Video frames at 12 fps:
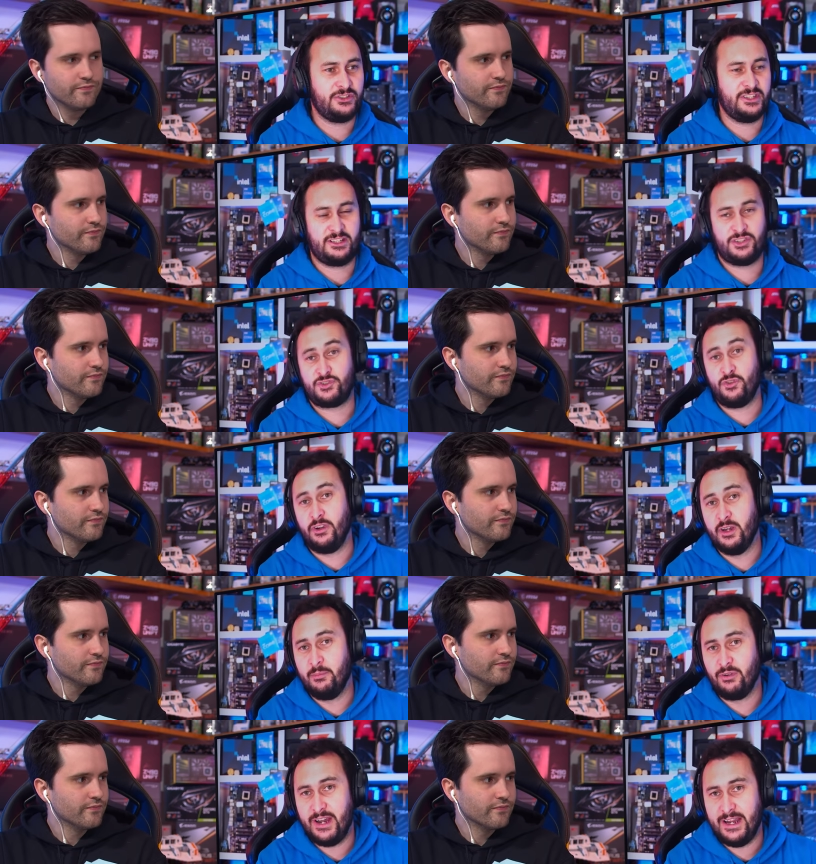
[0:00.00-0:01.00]
Speaker 1: looks like a
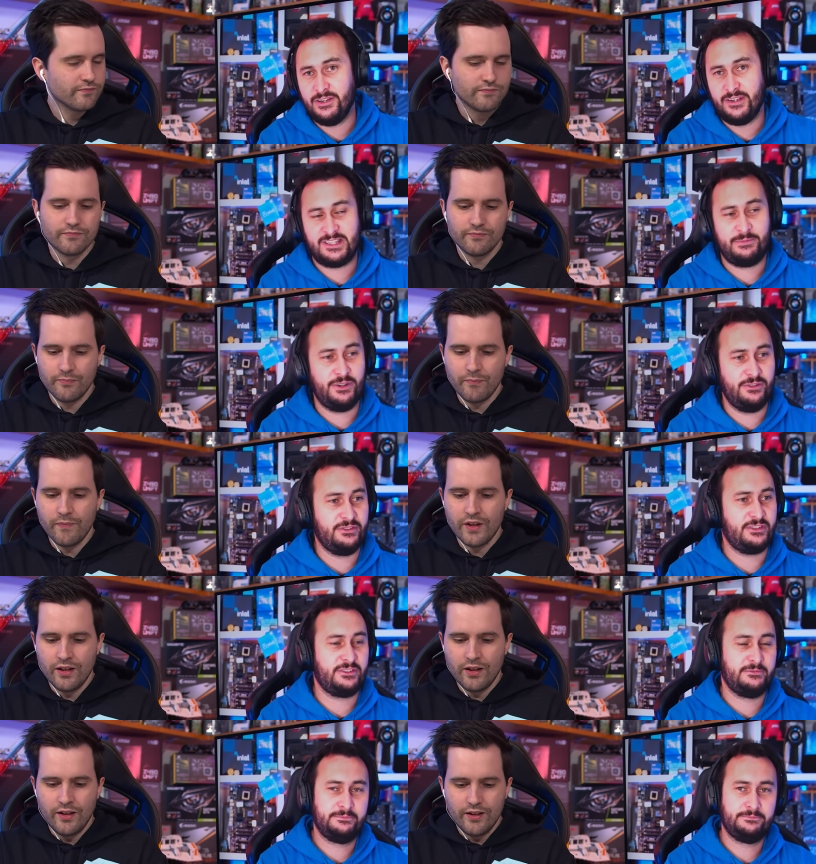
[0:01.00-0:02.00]
stronger brand, I
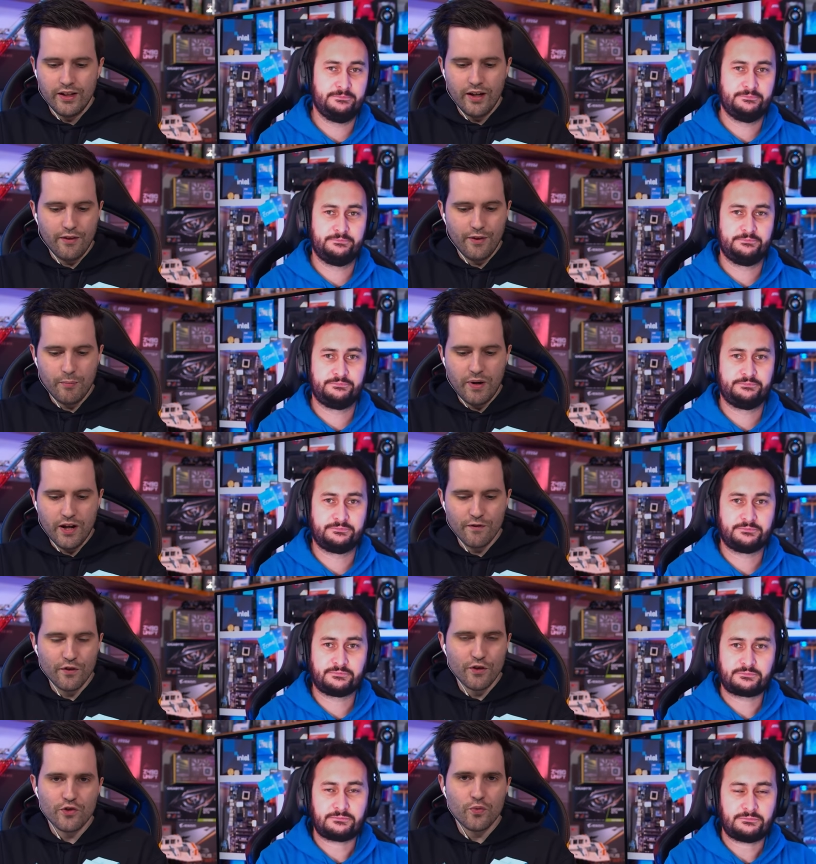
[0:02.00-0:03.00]
suppose.
Speaker 2: Yeah, I think part
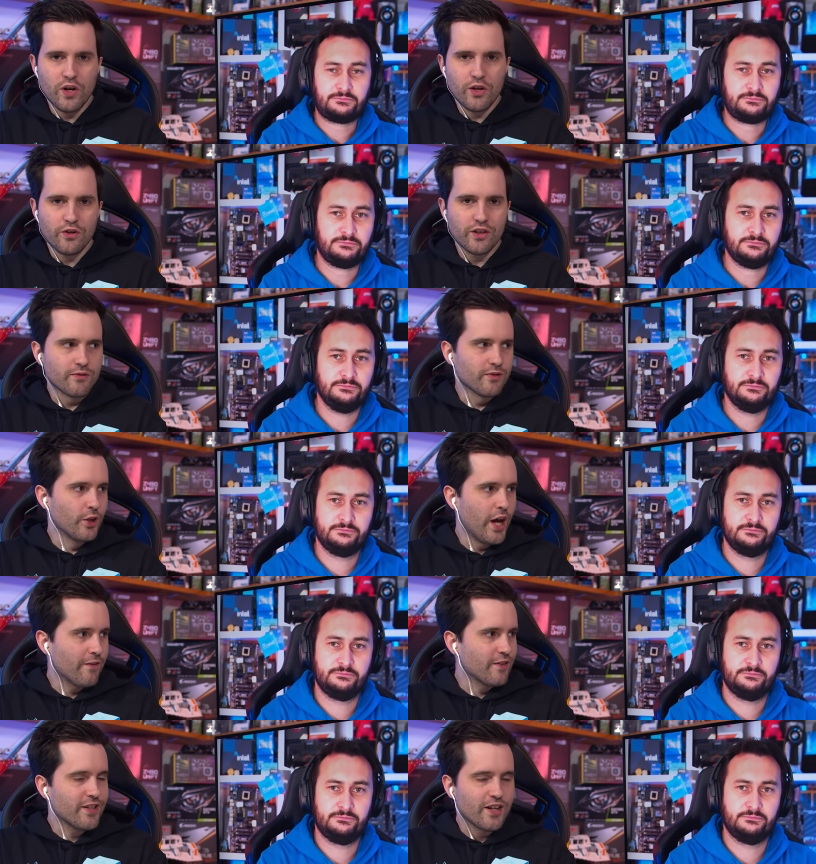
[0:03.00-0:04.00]
of it as well that you
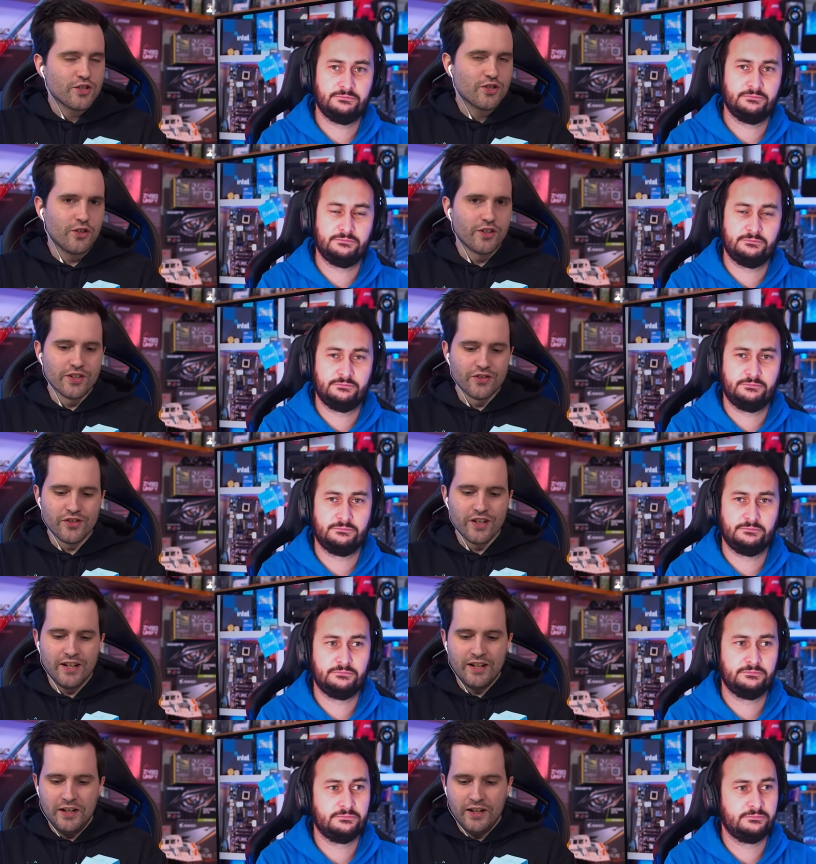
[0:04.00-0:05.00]
haven't touched on is
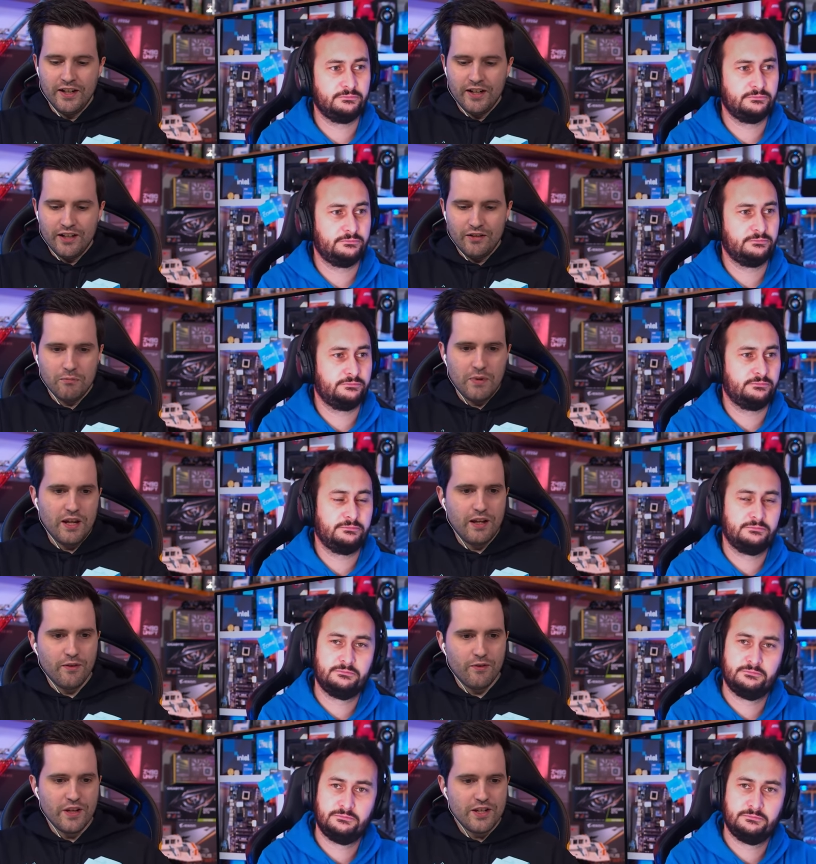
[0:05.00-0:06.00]

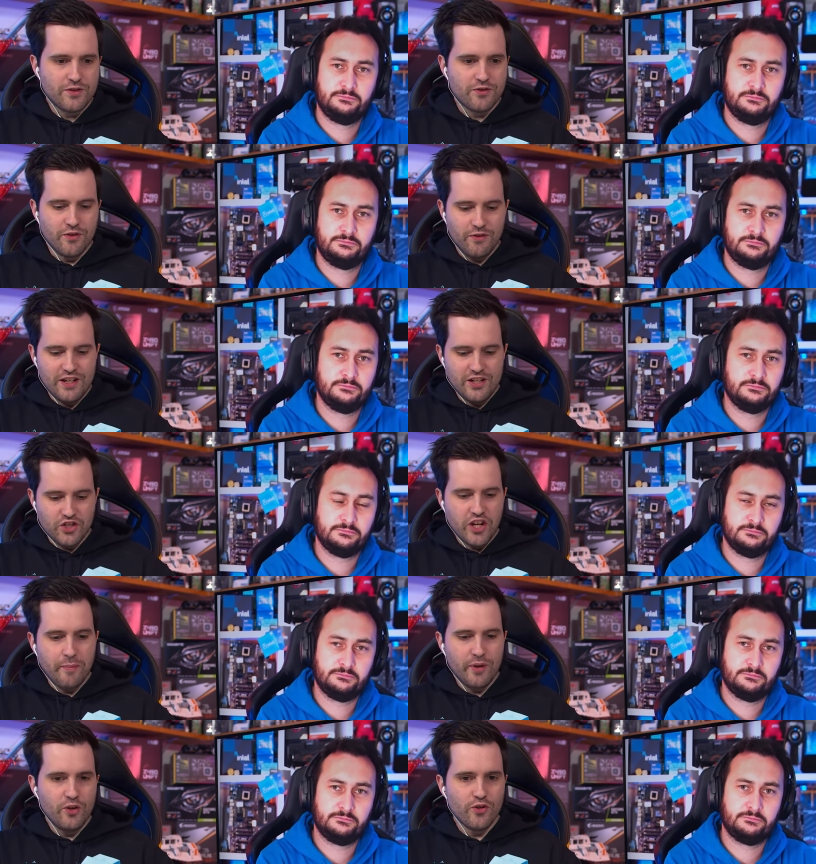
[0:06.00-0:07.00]
these these
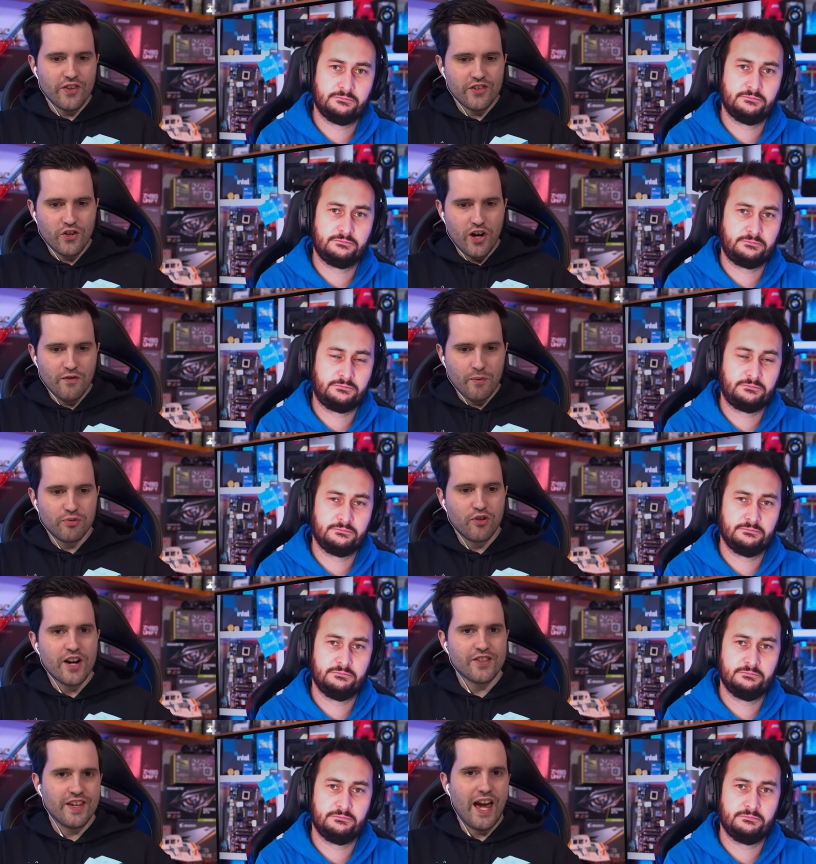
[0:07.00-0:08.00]
GPUs. There's kind of a price